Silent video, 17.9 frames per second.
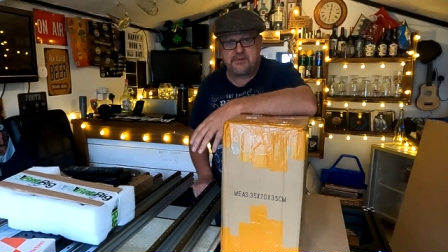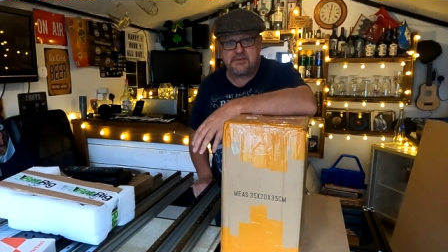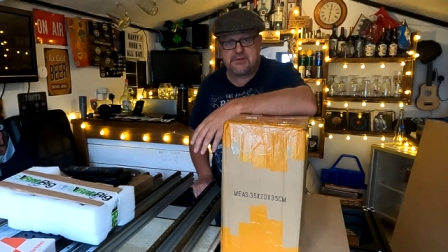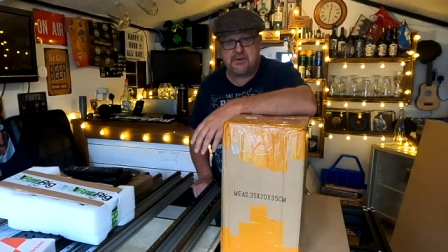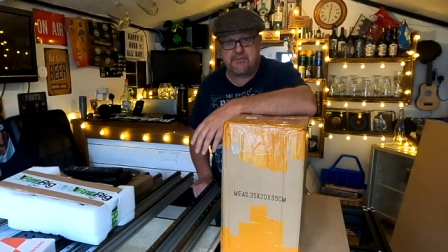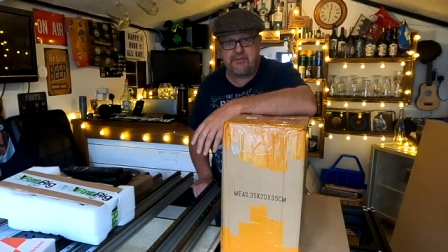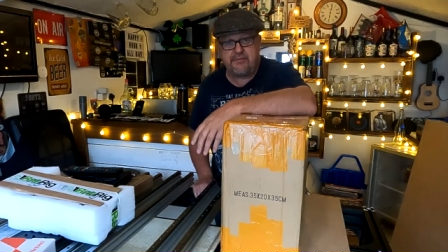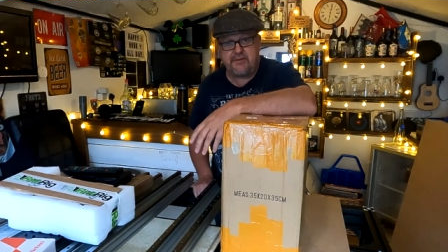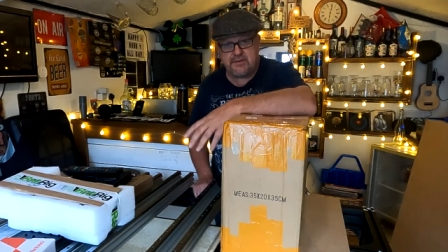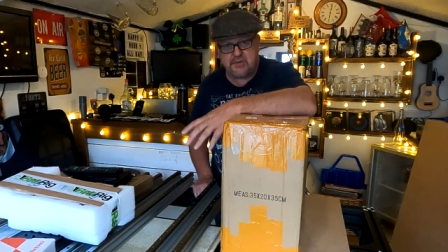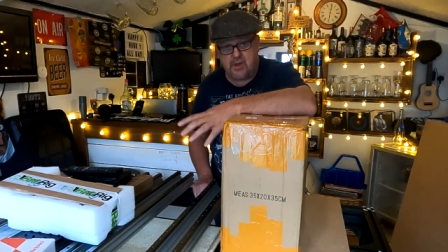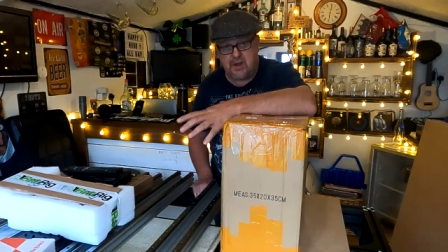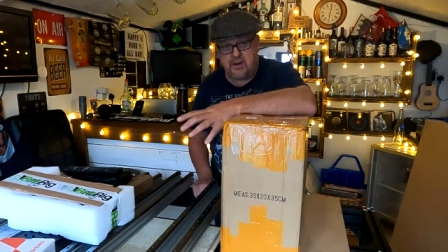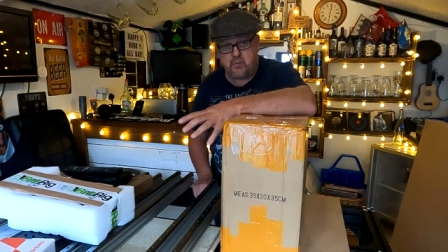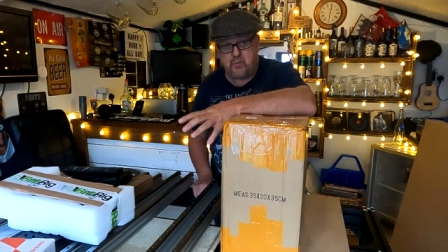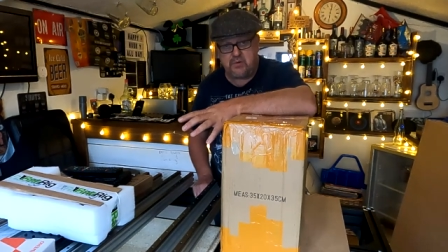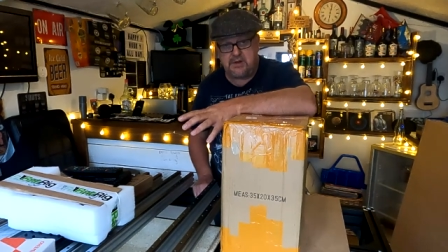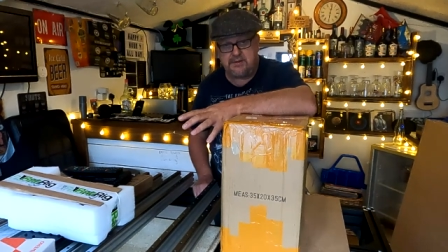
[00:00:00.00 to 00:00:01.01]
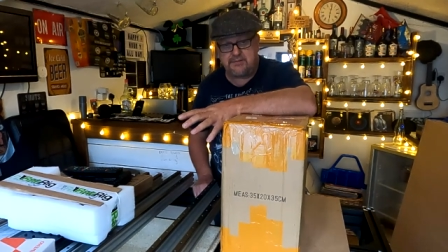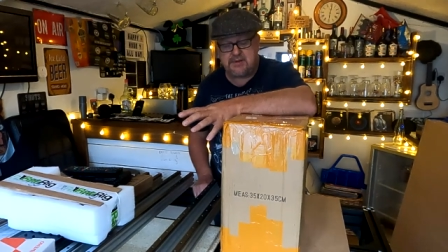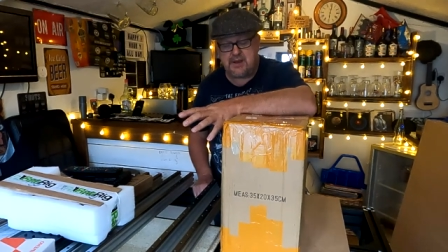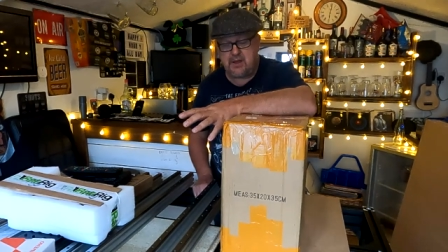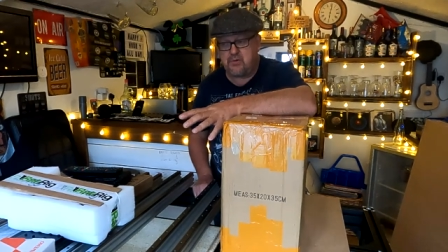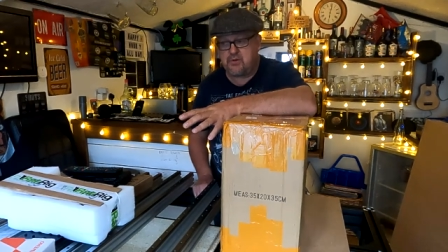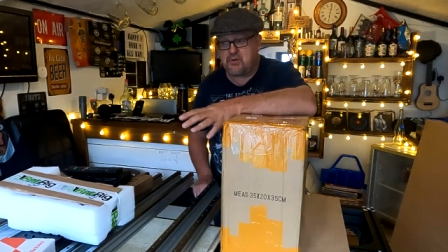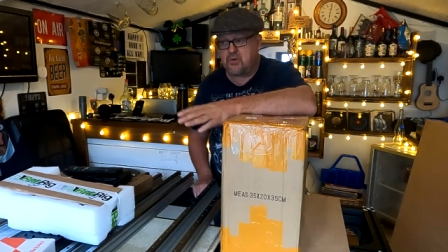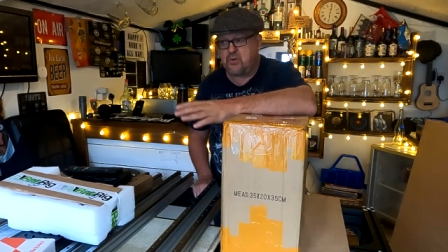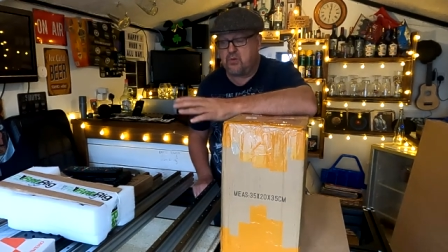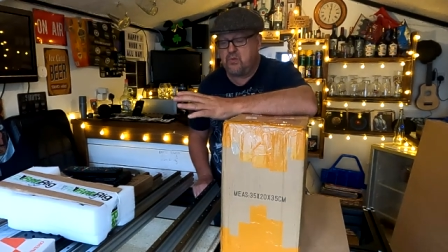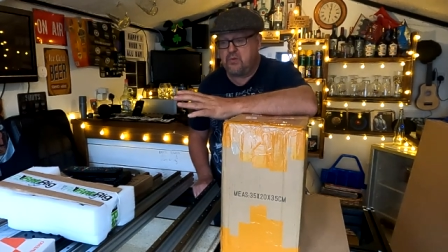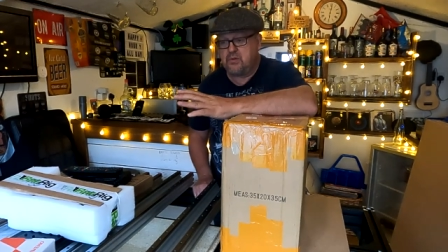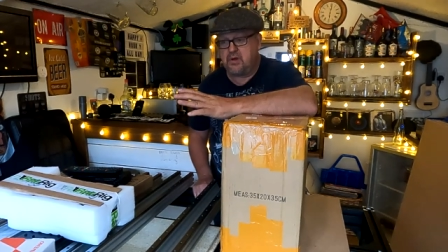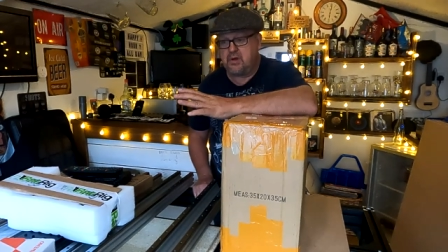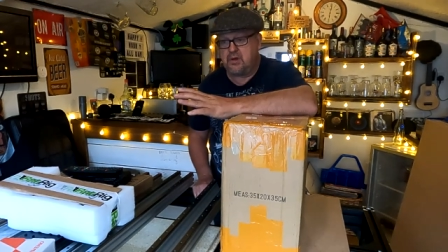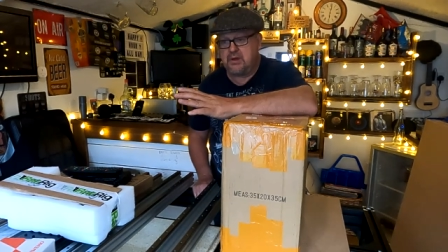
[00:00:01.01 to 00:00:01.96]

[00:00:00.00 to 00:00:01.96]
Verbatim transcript: myself, if this guy lives local,